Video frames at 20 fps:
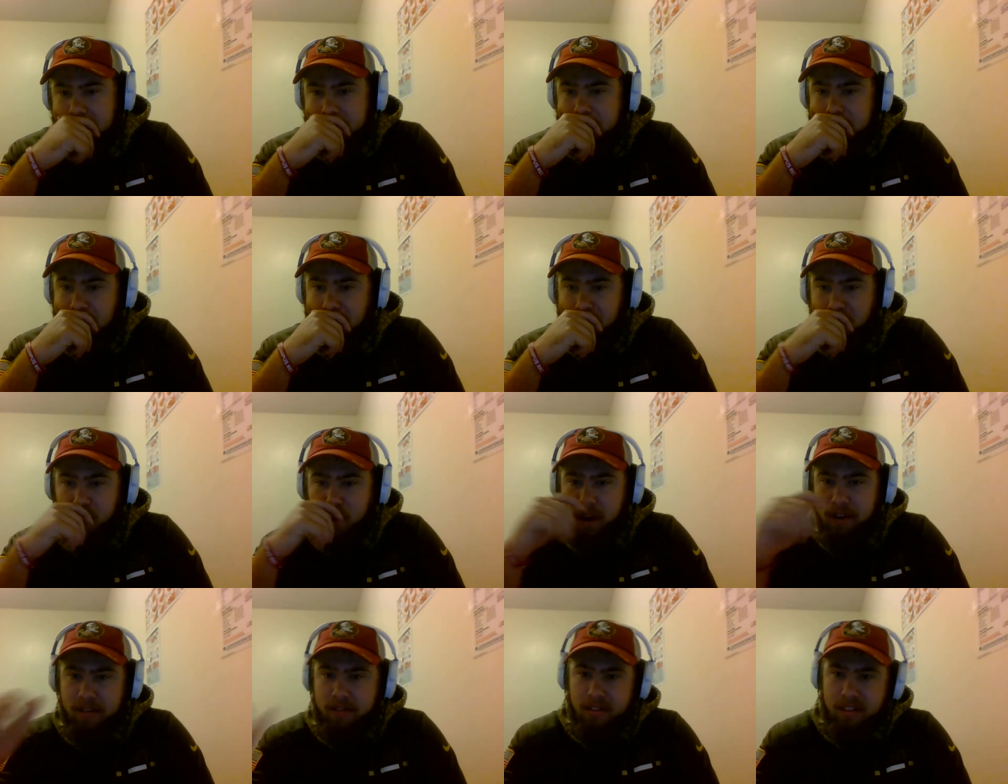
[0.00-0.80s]
So,
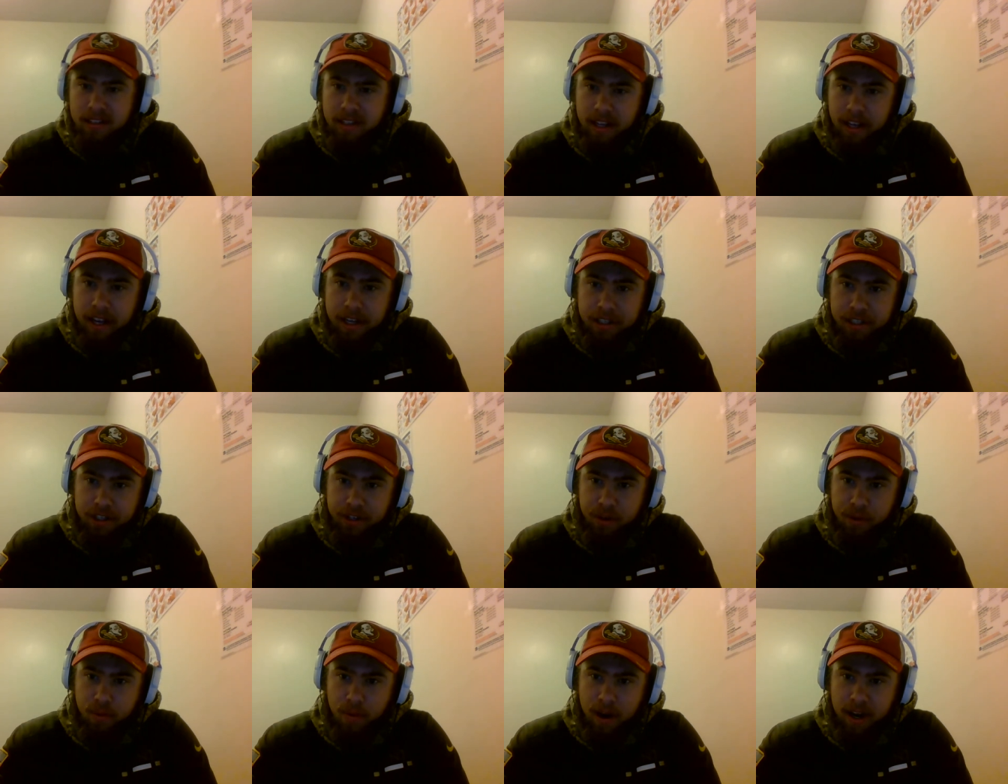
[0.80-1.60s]
what's the
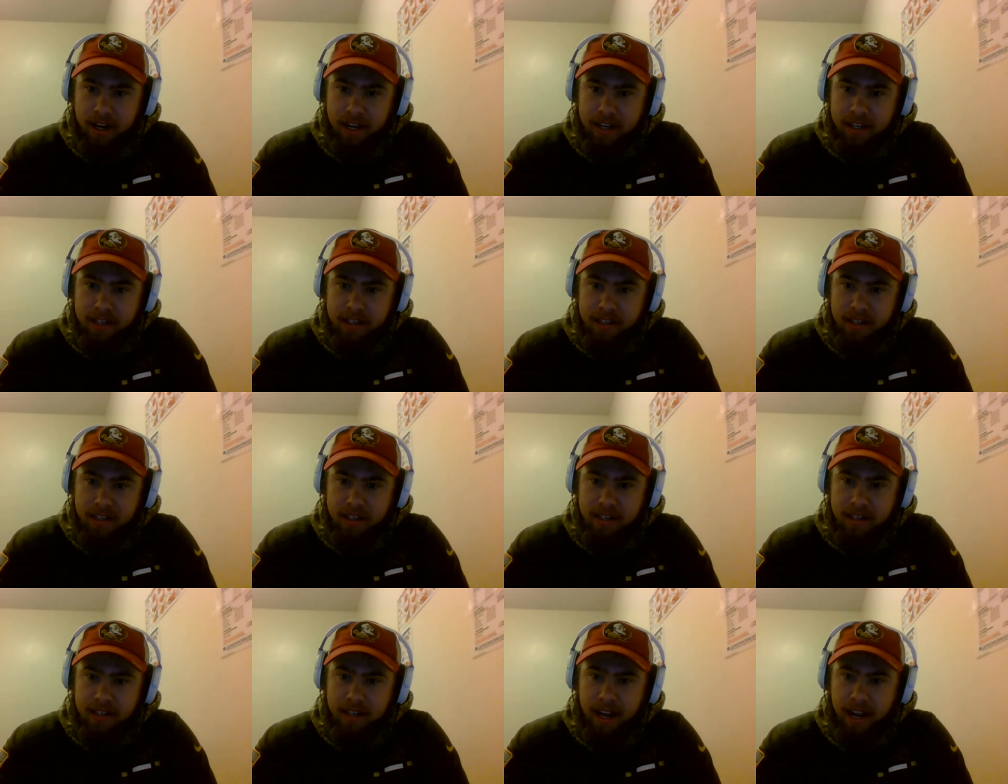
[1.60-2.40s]
issue? What is the
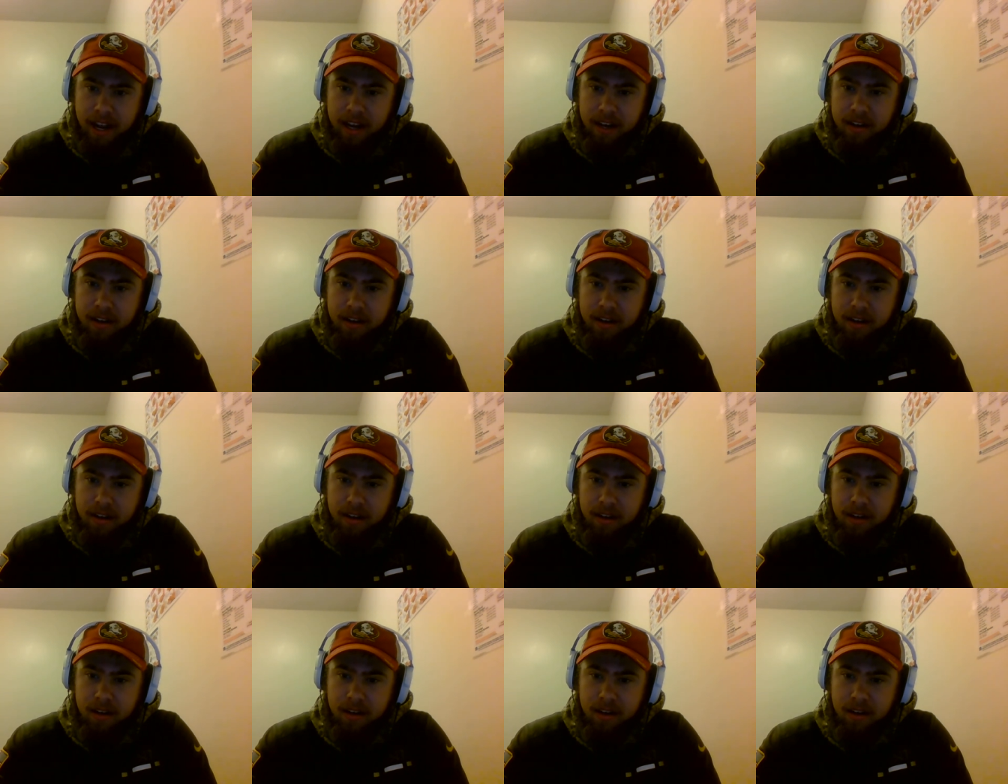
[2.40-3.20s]
state
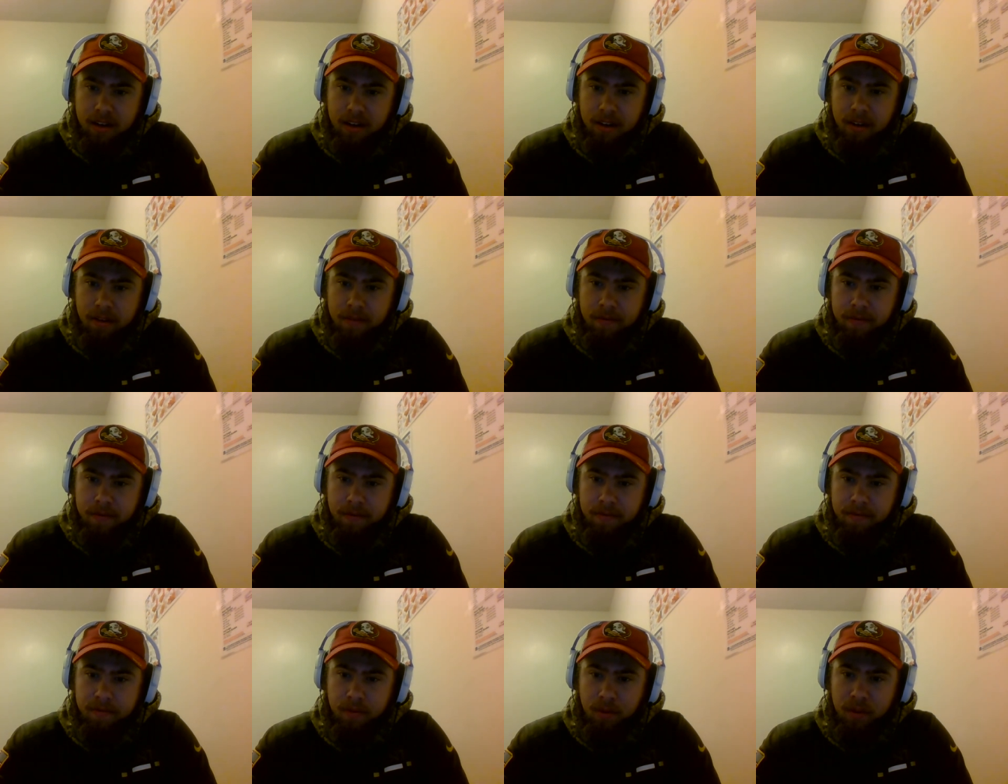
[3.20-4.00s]
of
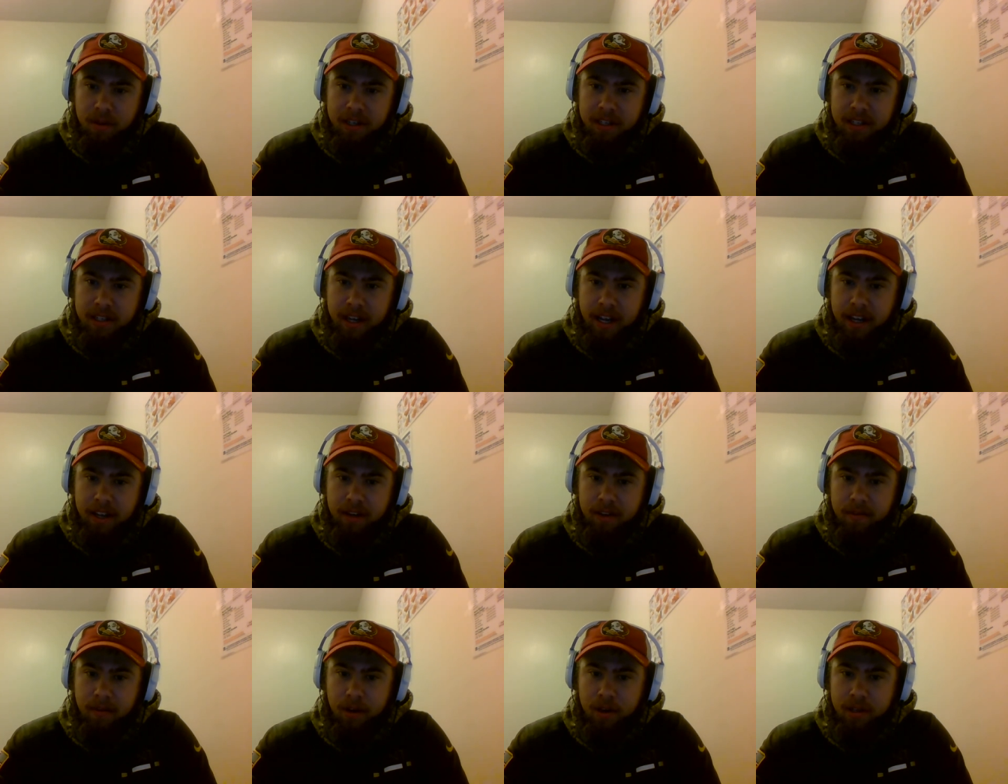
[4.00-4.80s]
Florida State
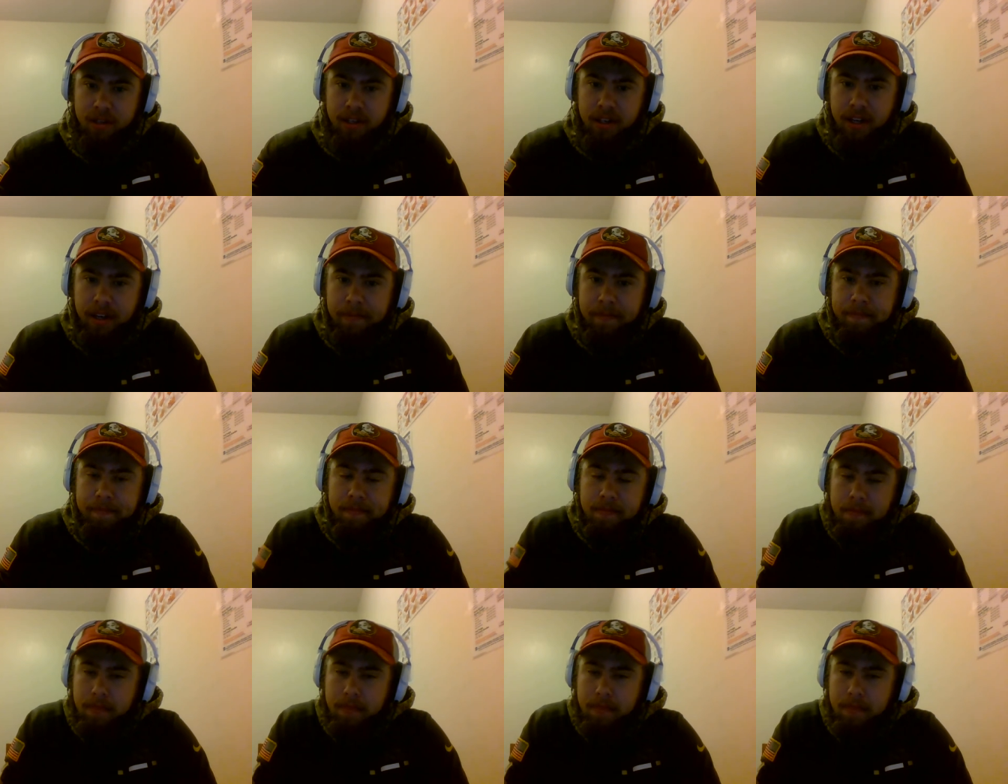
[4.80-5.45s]
University?